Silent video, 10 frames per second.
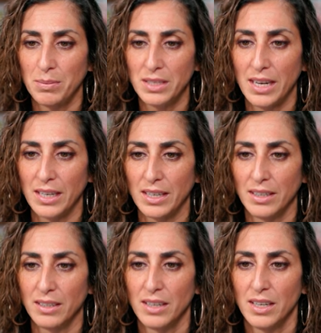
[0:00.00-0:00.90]
be
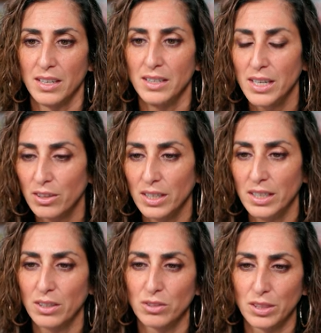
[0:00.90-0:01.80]
taken near
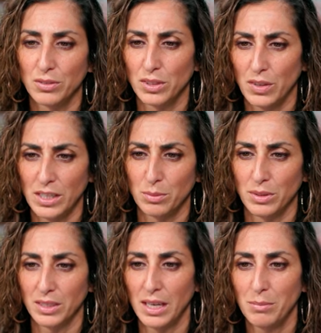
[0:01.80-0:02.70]
eating cruciferous
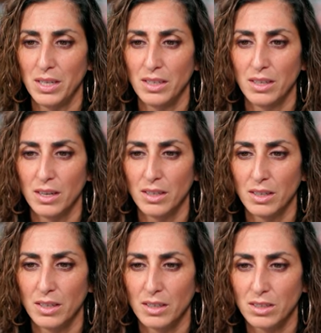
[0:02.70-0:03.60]
vegetables. Does that mean
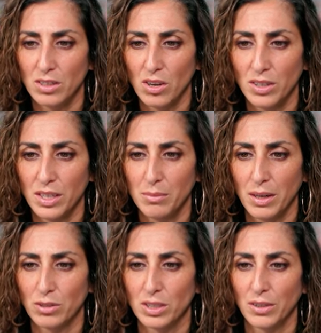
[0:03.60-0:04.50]
salt in my
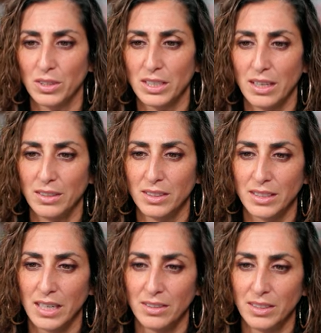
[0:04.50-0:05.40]
cruciferous salad
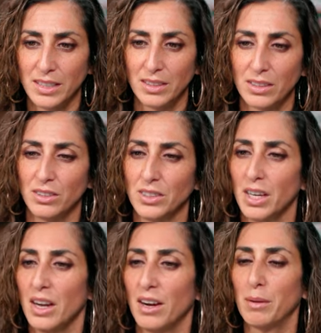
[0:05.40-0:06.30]
doesn't count in the daily cult? All
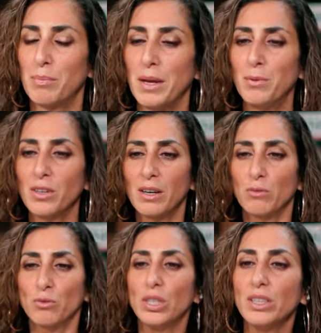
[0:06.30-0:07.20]
right, people
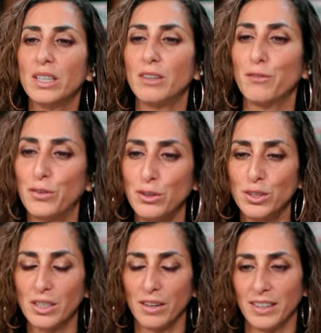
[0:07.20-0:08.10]
get really
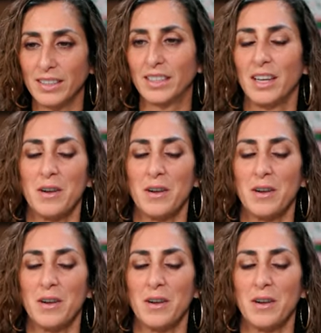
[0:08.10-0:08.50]
confused on this